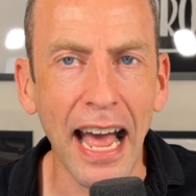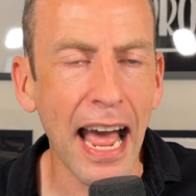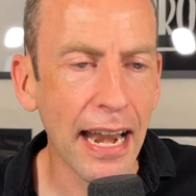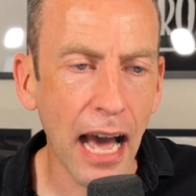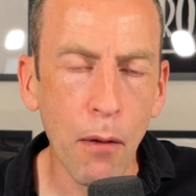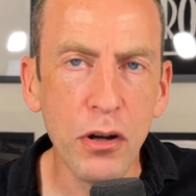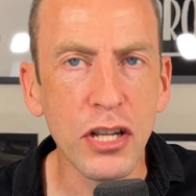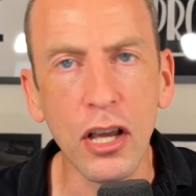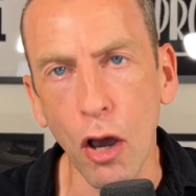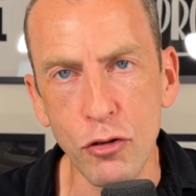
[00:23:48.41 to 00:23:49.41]
And I want to
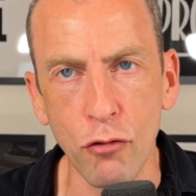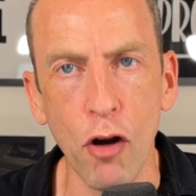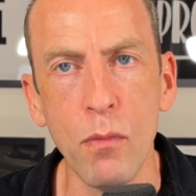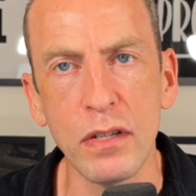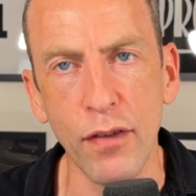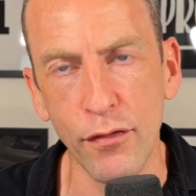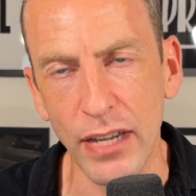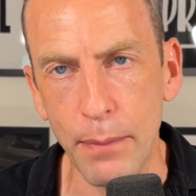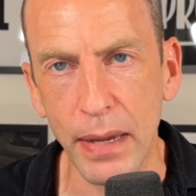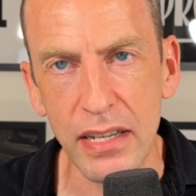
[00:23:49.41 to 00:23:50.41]
go to Romans
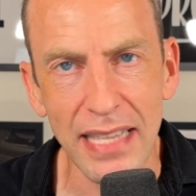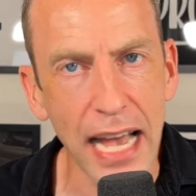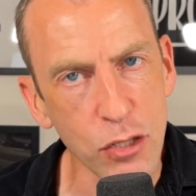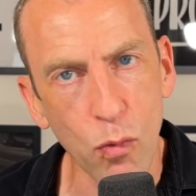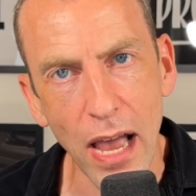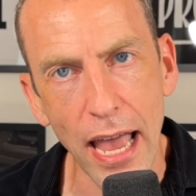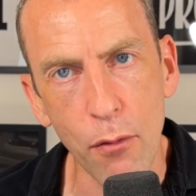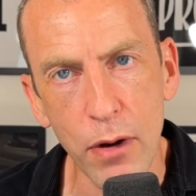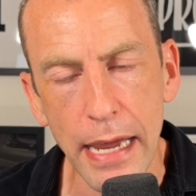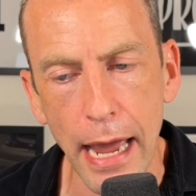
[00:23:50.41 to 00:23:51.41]
15 because that's where
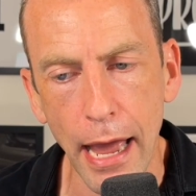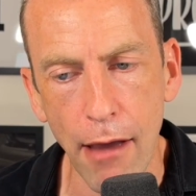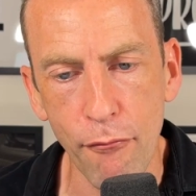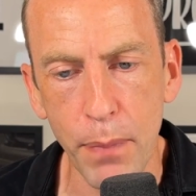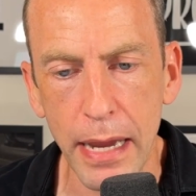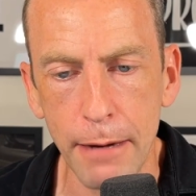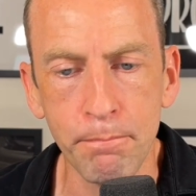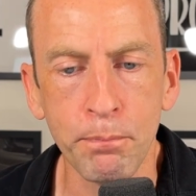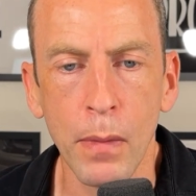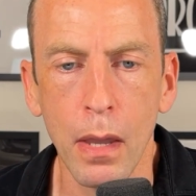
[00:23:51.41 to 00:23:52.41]
we have been
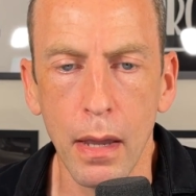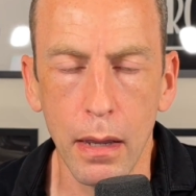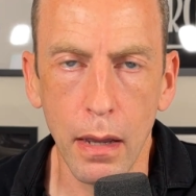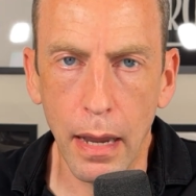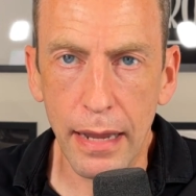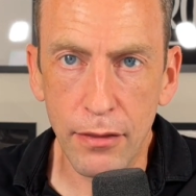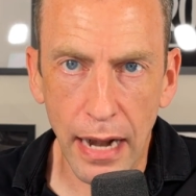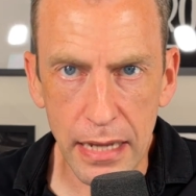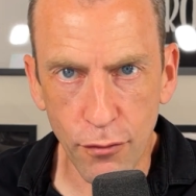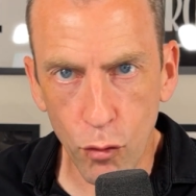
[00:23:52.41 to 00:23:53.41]
uh, in the
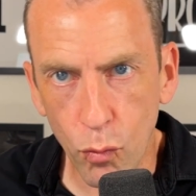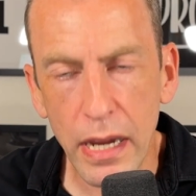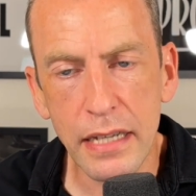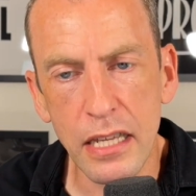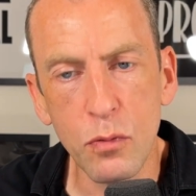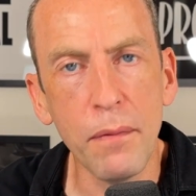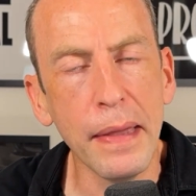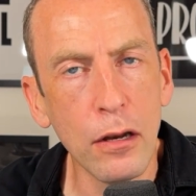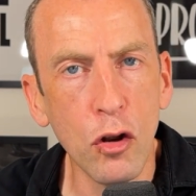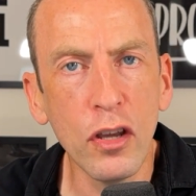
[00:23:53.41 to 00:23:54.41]
last few weeks as we've
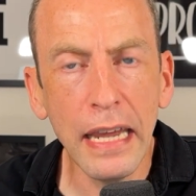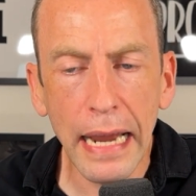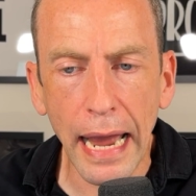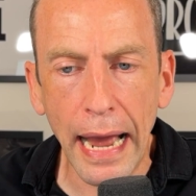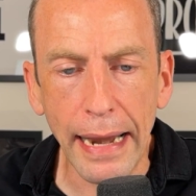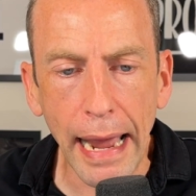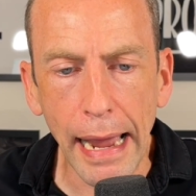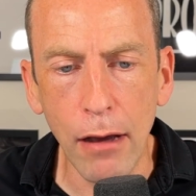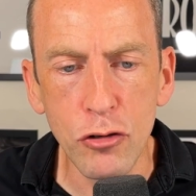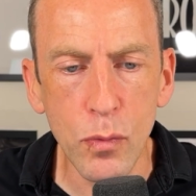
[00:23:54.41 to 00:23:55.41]
been looking at
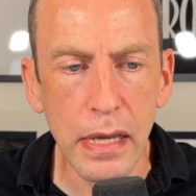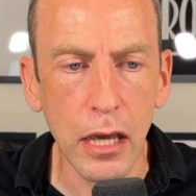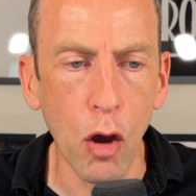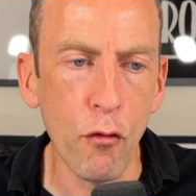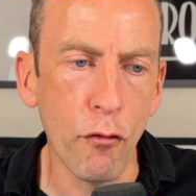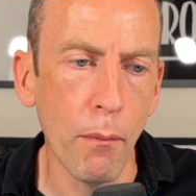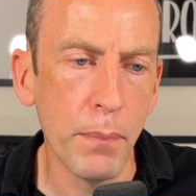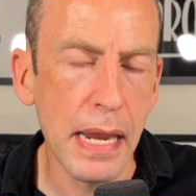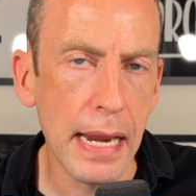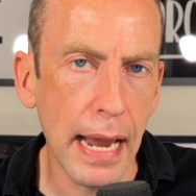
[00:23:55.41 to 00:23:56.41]
how do we go from
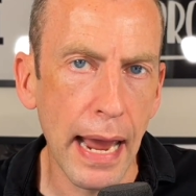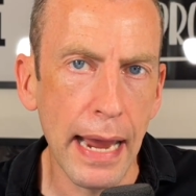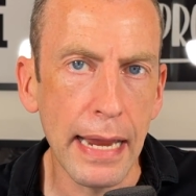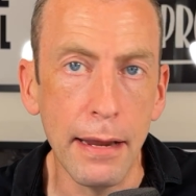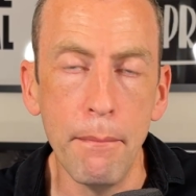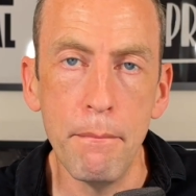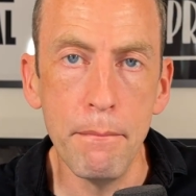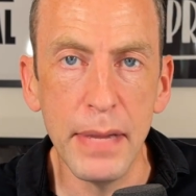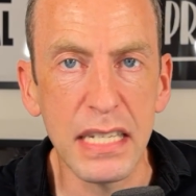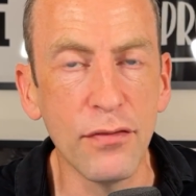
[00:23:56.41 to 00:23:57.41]
being a
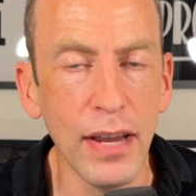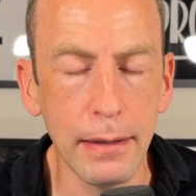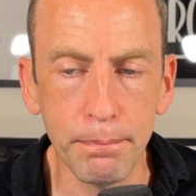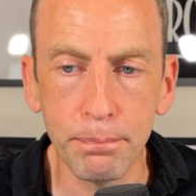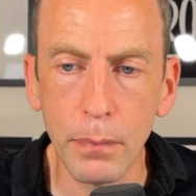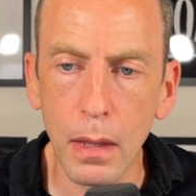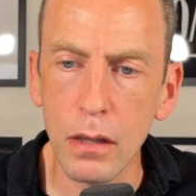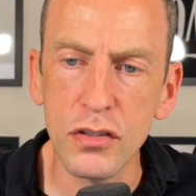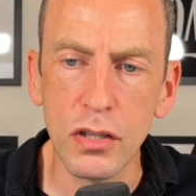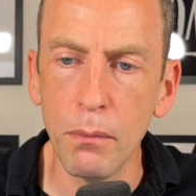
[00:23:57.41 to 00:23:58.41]
misfit,
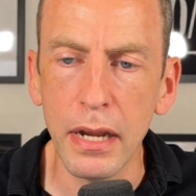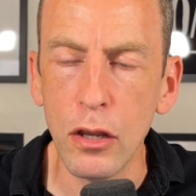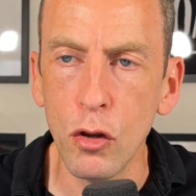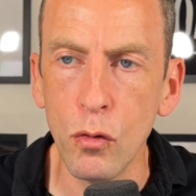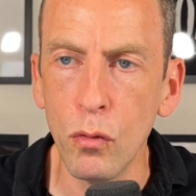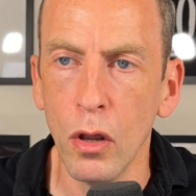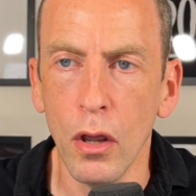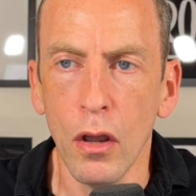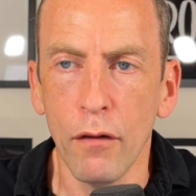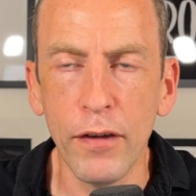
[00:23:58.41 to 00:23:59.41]
somebody who
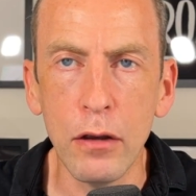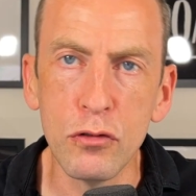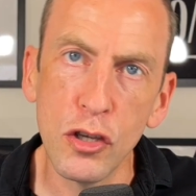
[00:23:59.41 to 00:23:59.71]
feels